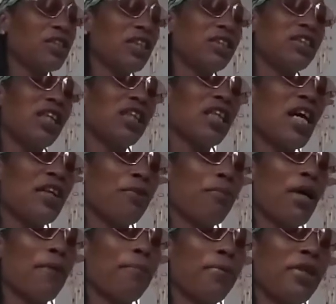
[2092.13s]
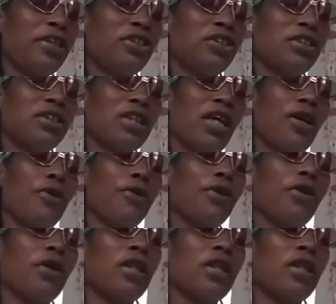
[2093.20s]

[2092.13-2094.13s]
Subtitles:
I see a lot of my peaches out here.